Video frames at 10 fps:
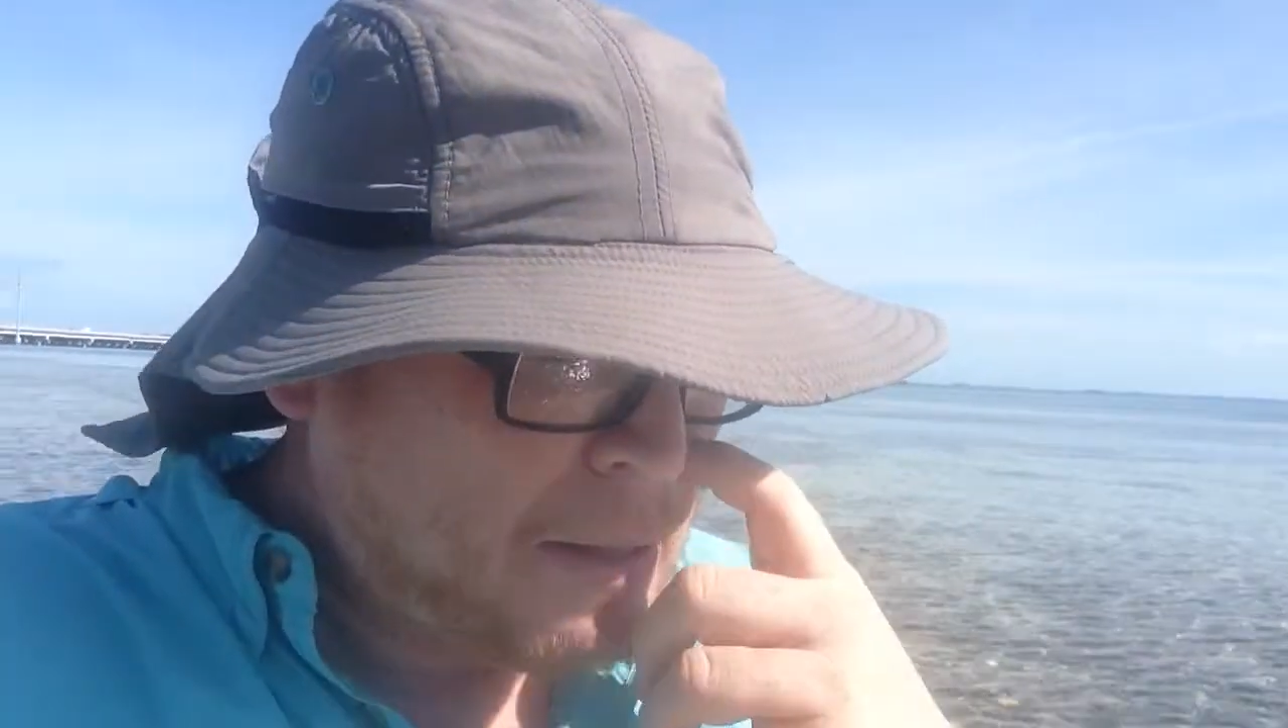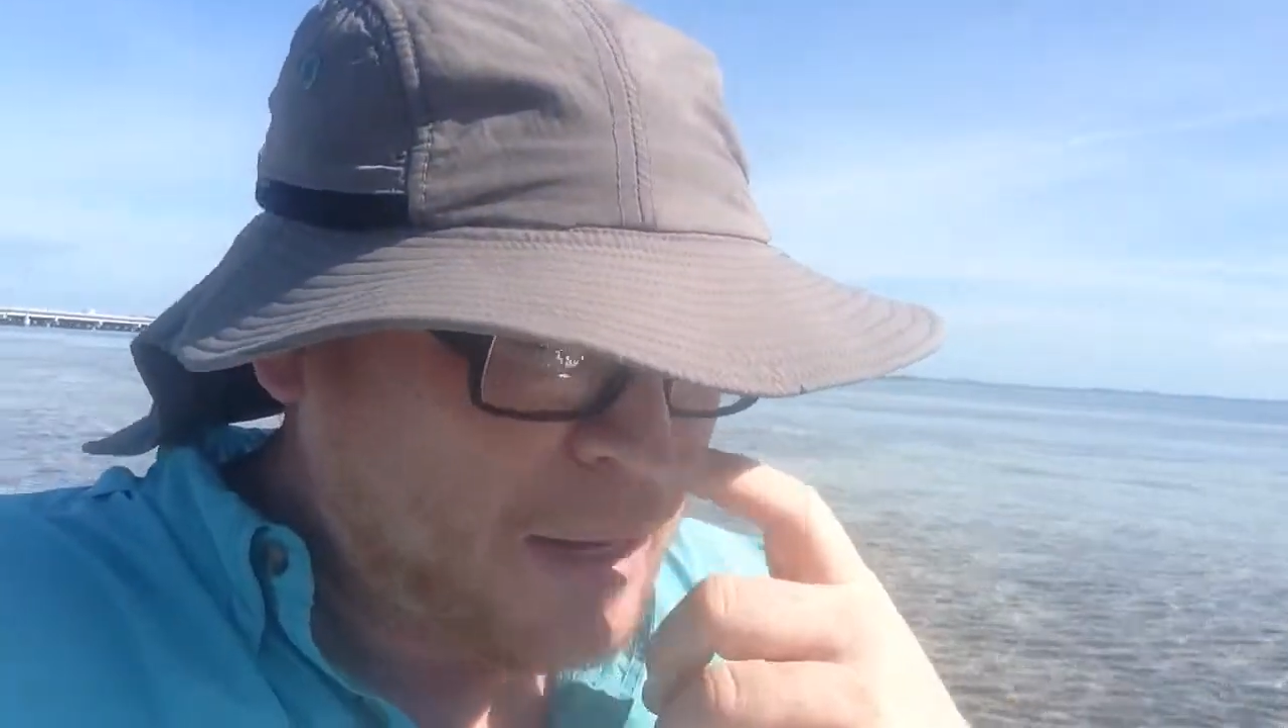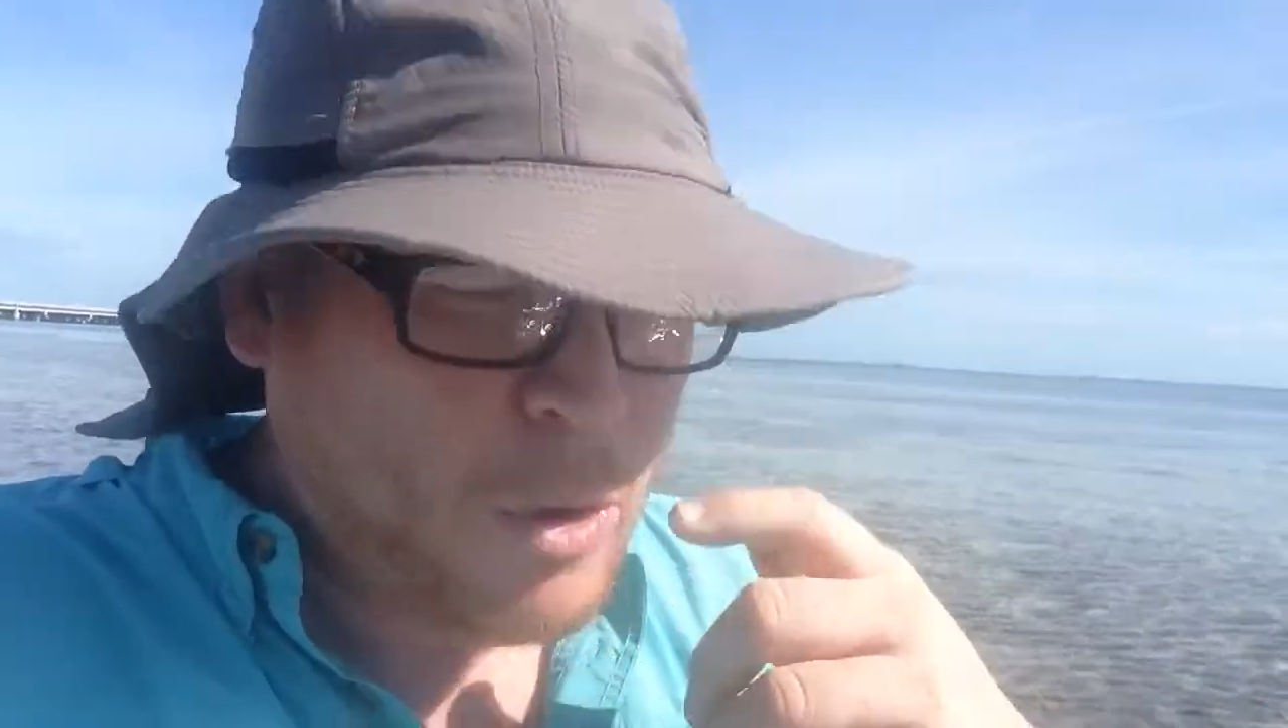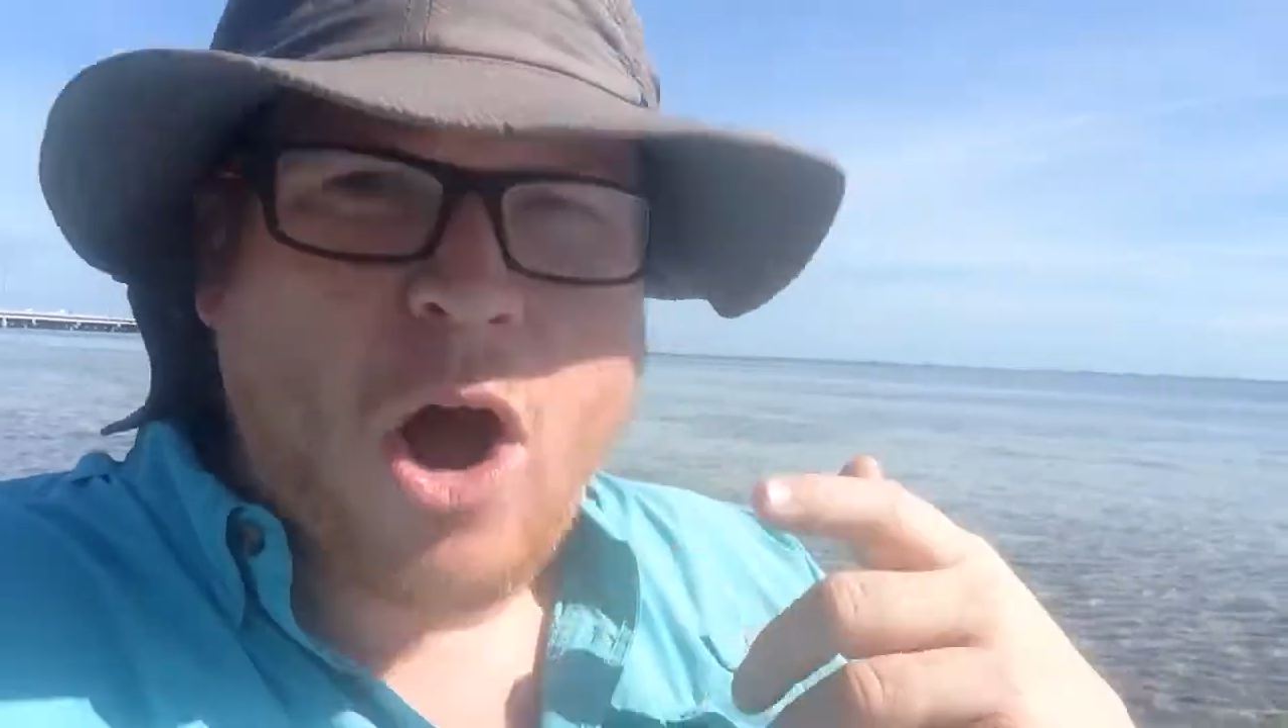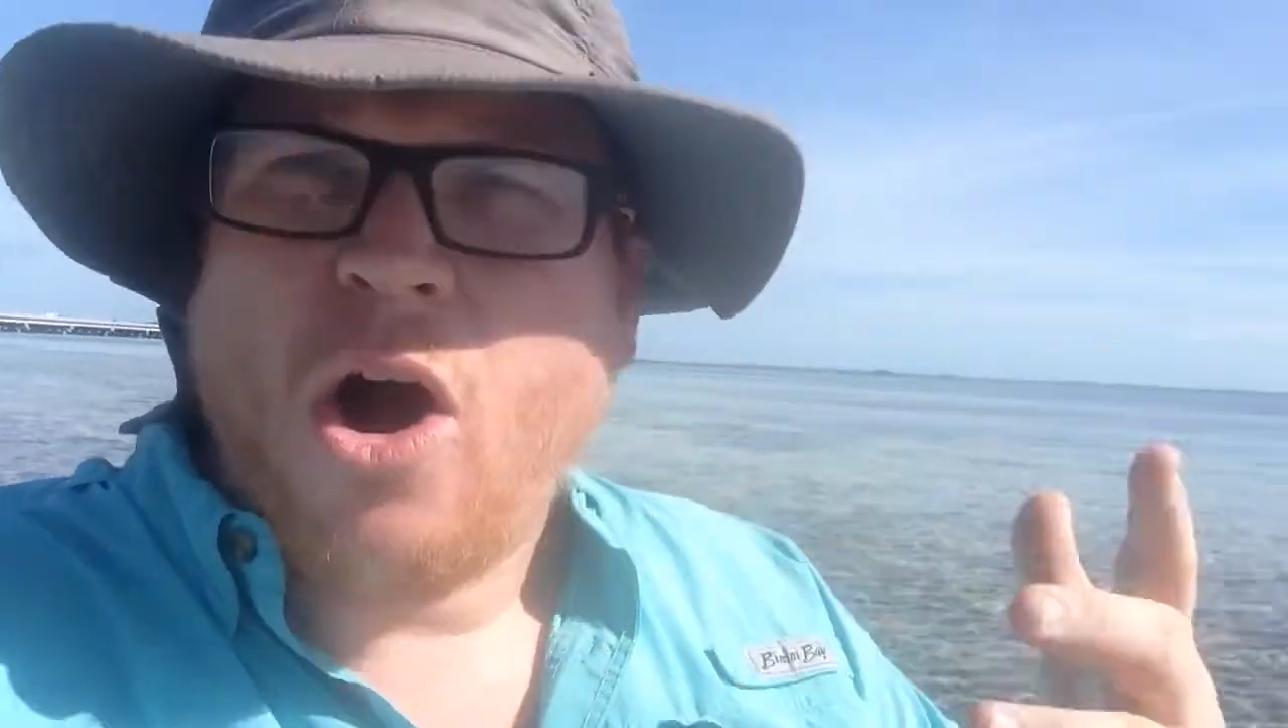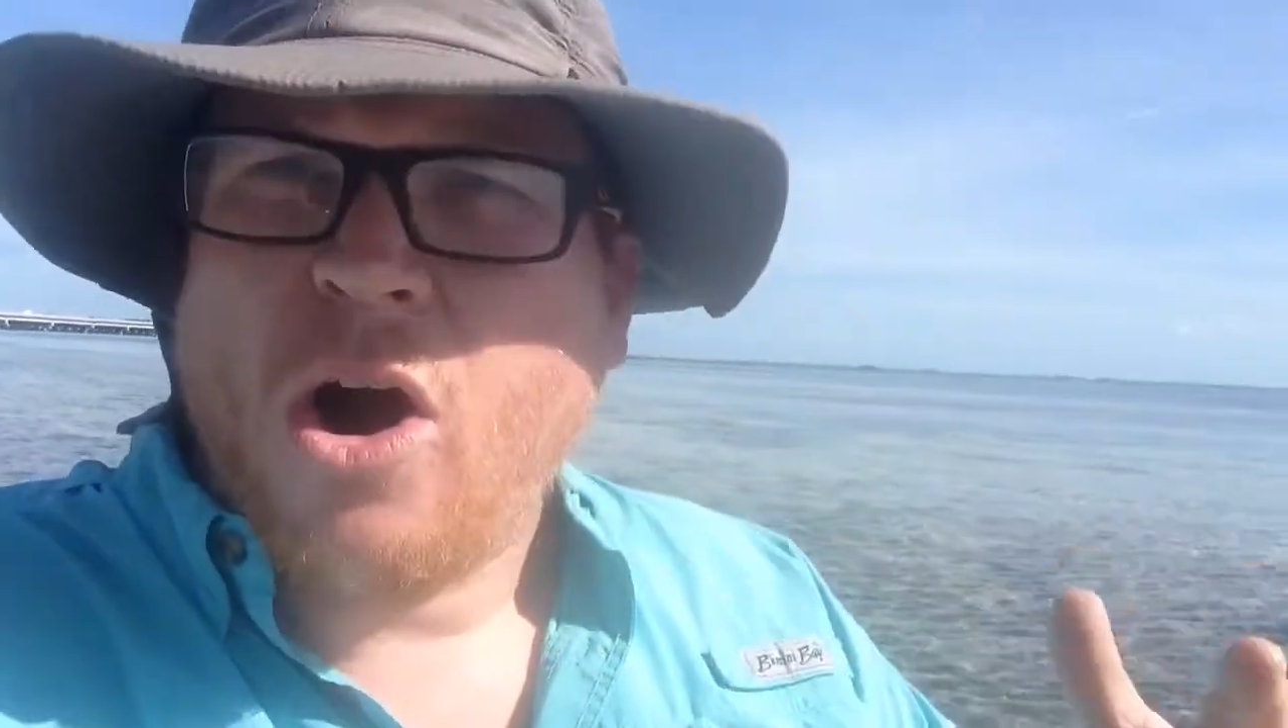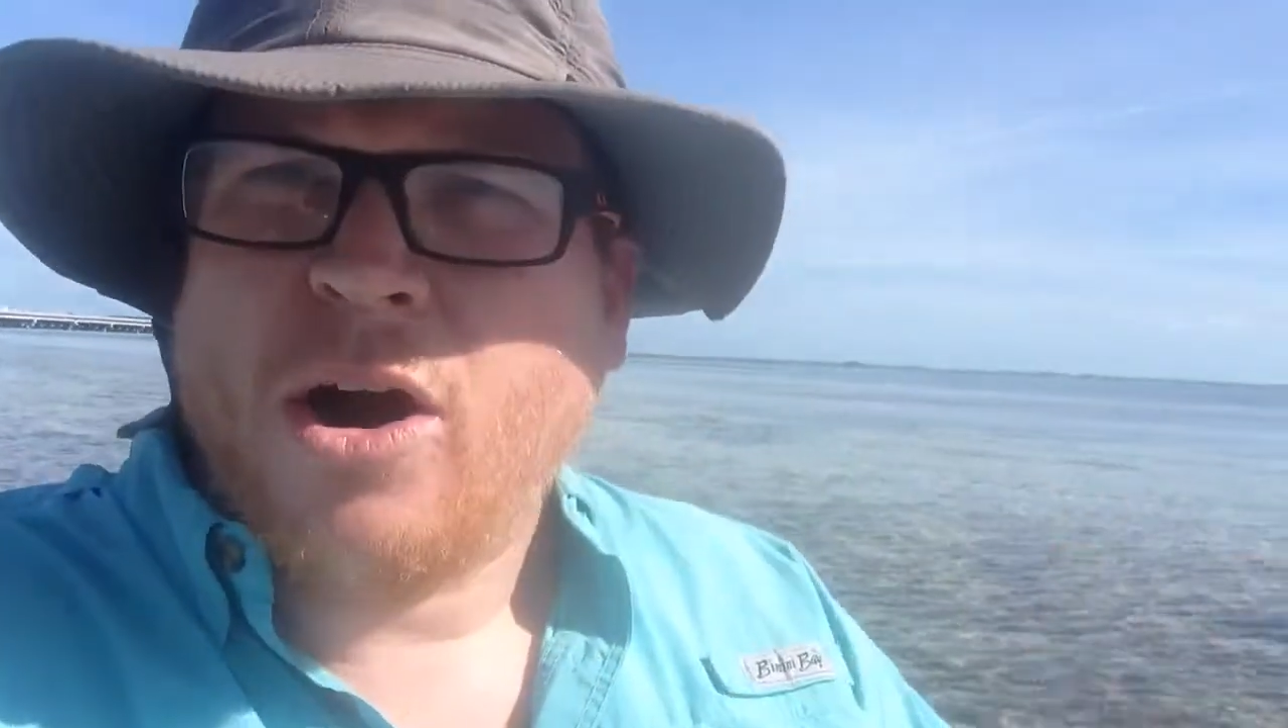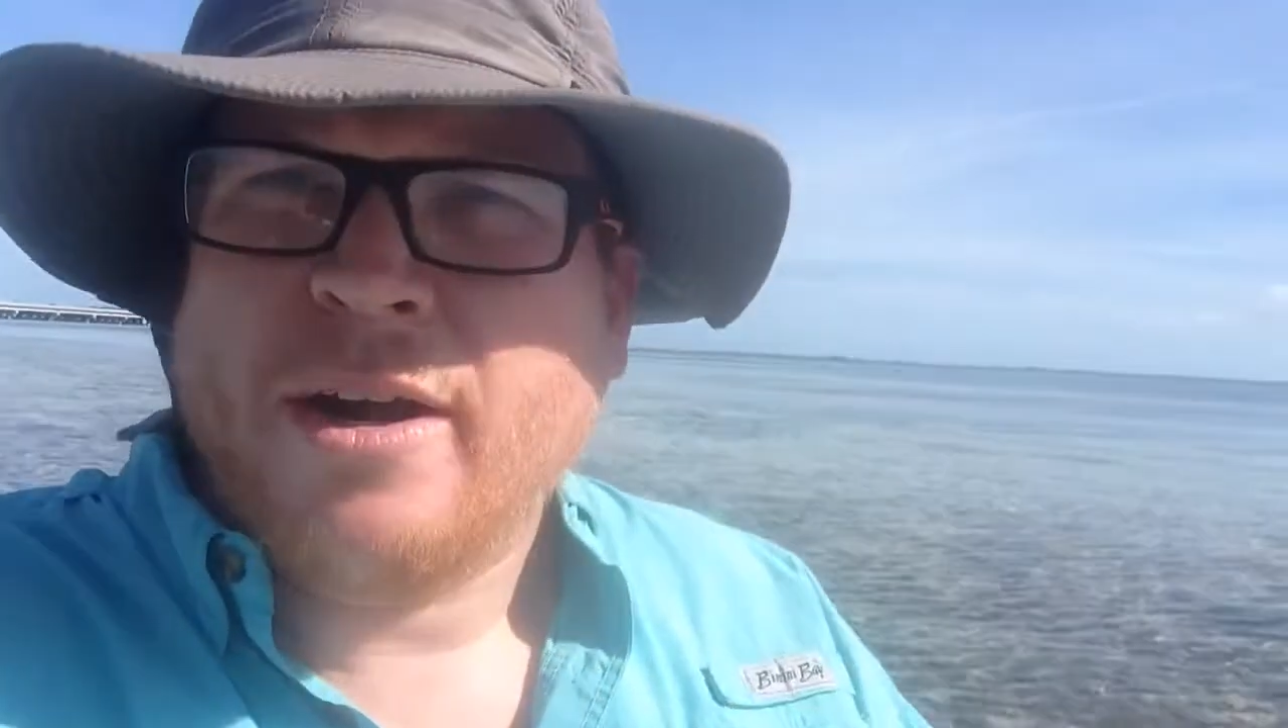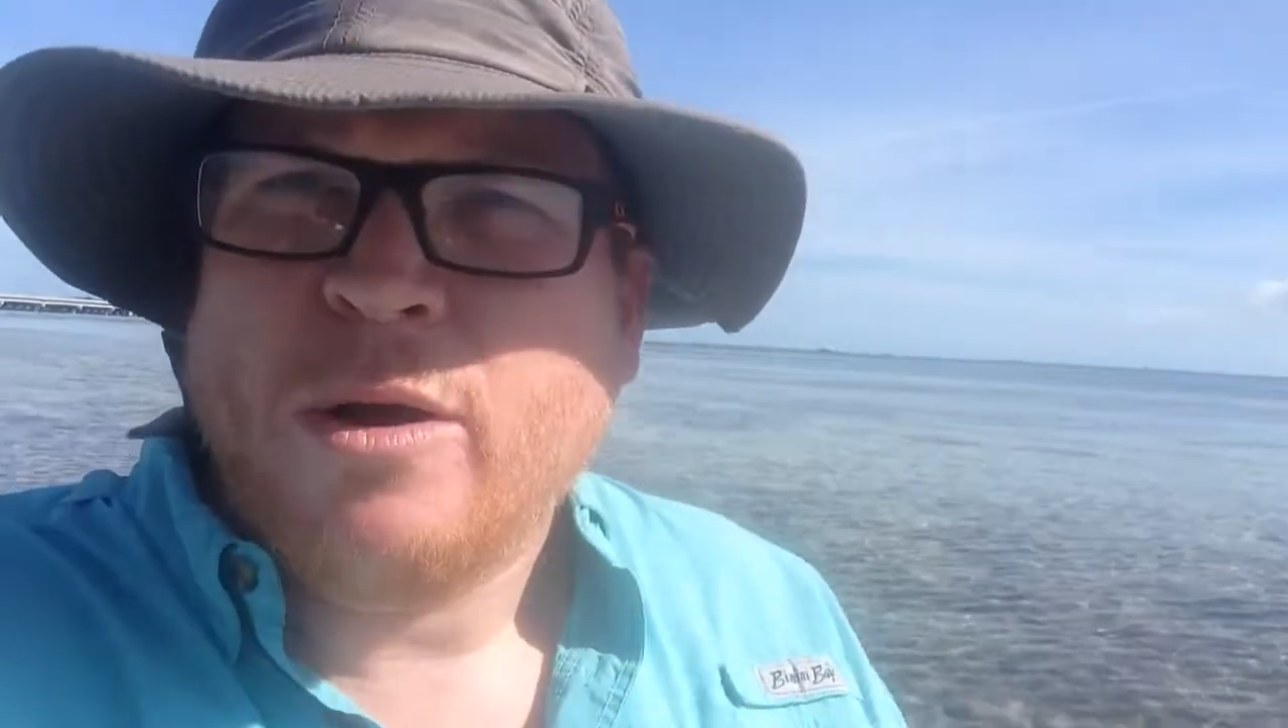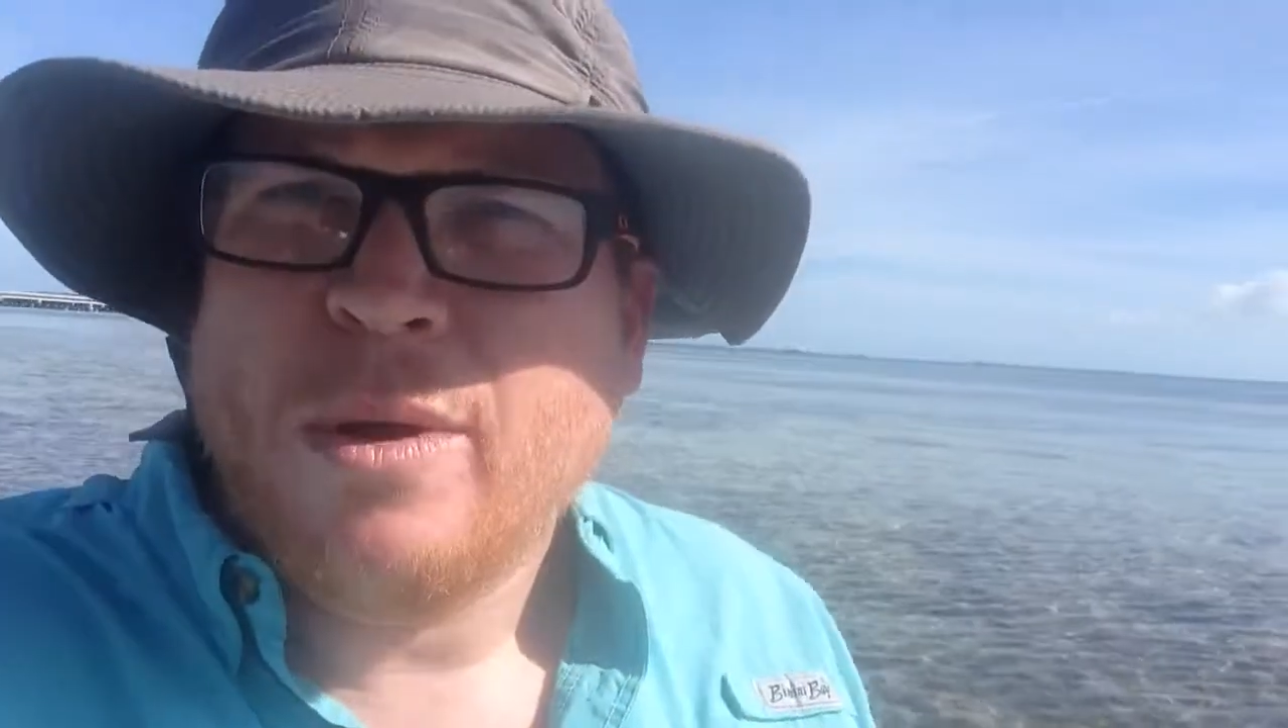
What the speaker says: They were hard.